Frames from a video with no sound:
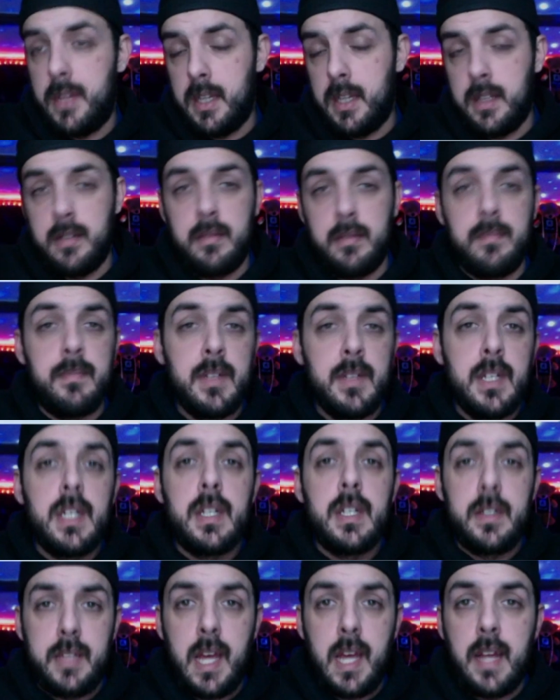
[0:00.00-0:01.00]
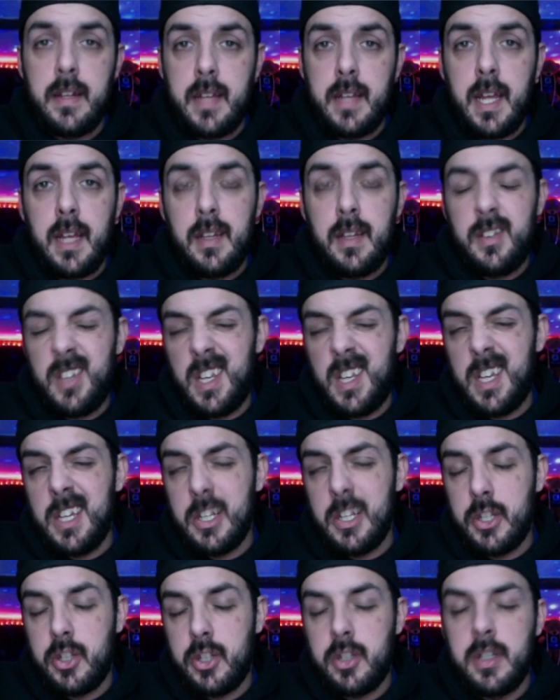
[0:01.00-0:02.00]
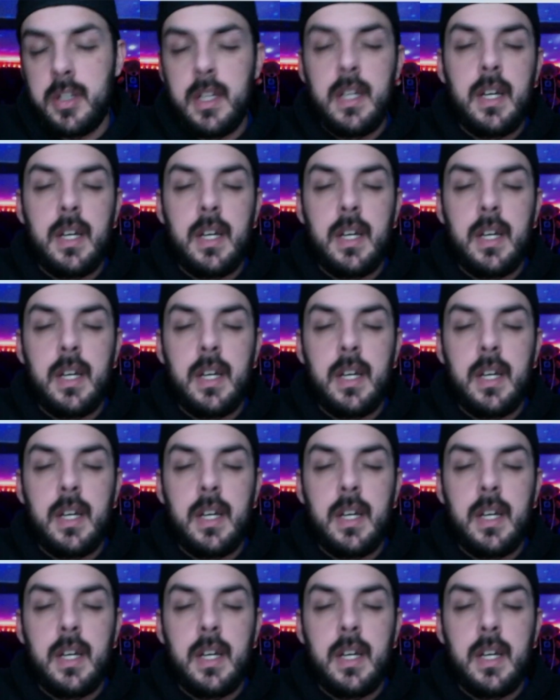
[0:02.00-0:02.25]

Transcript: in 10 days-ish.